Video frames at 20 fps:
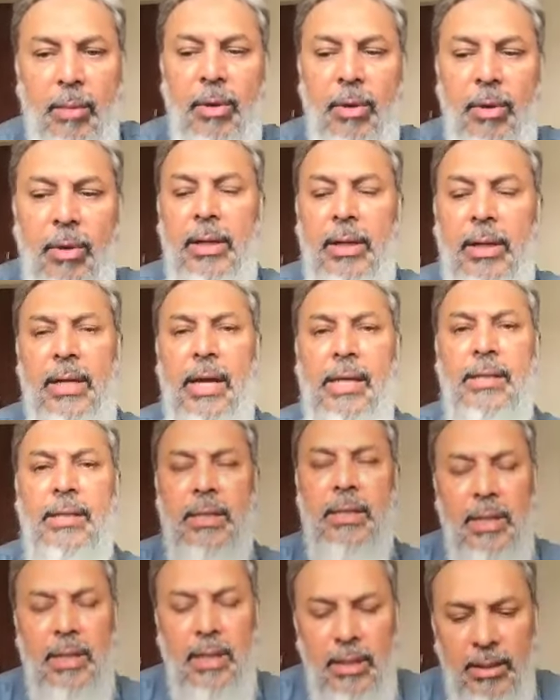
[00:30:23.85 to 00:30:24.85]
talk about it.
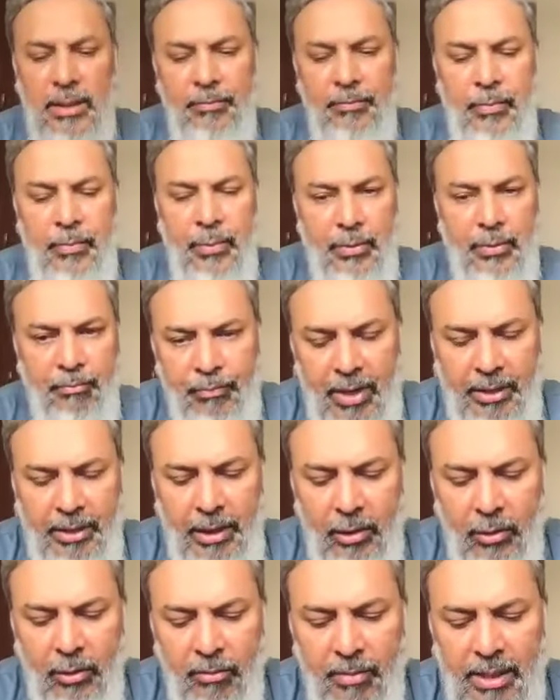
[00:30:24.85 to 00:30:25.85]
And guys,
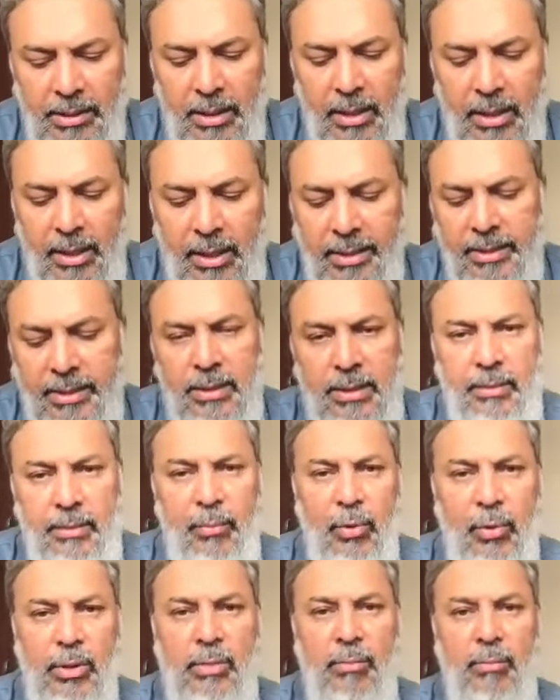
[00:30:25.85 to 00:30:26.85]
I think Rumesa
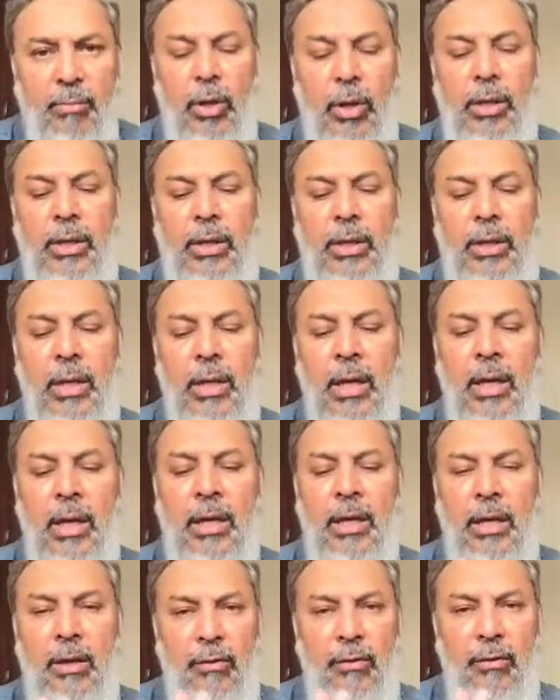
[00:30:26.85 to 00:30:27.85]
raises an important point
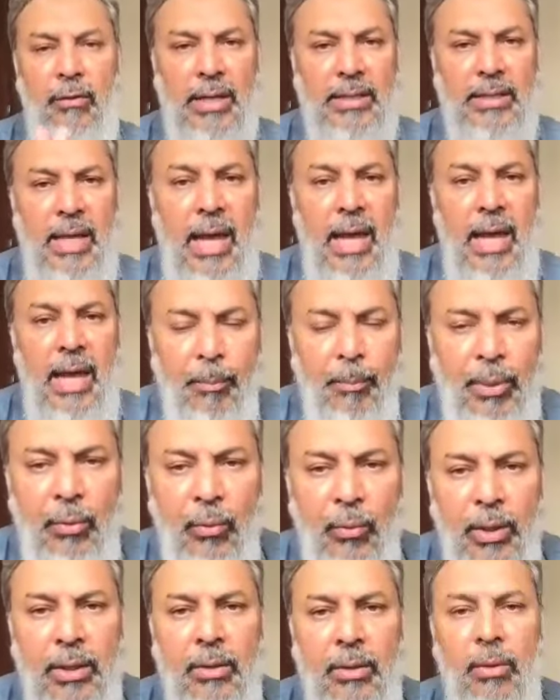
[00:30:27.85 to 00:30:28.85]
here. If you guys are
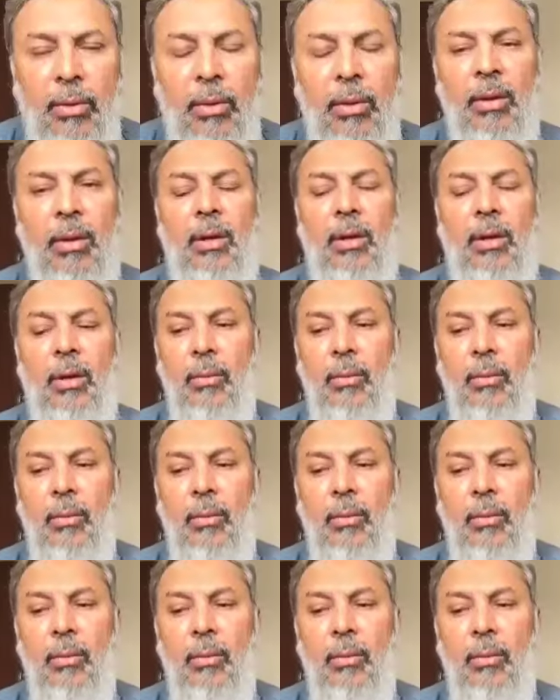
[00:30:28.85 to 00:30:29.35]
happy with